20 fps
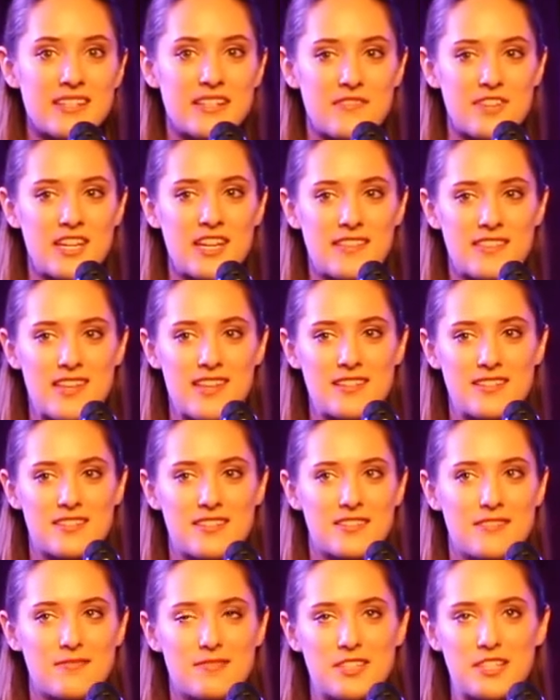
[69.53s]
living in
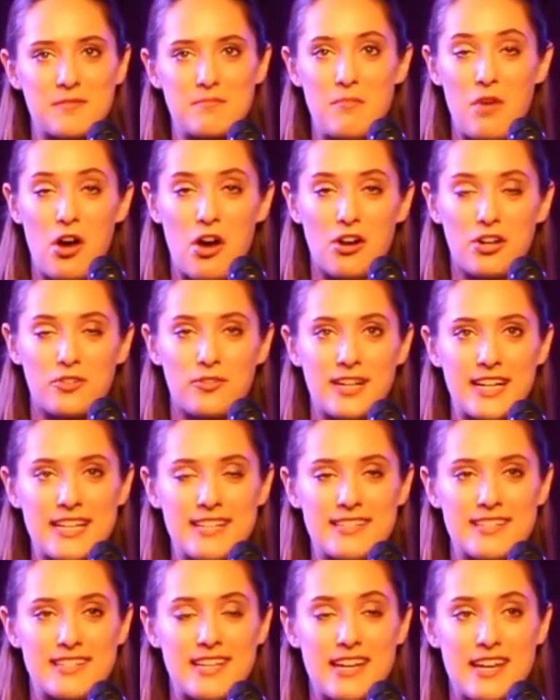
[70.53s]
this
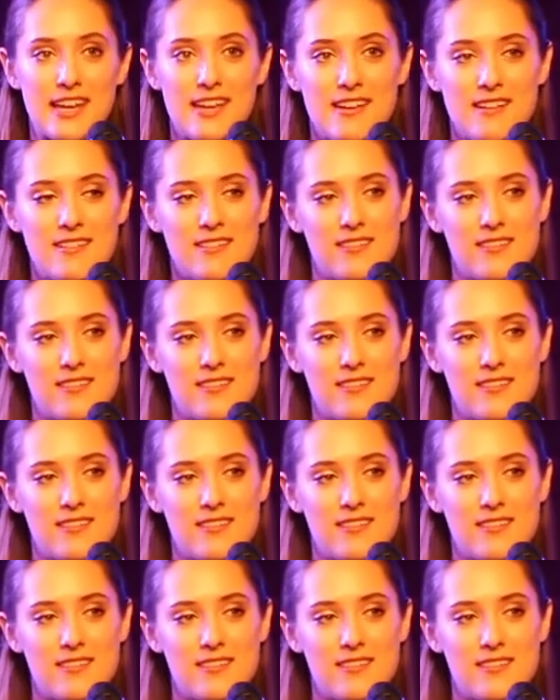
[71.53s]
smog-ridden city.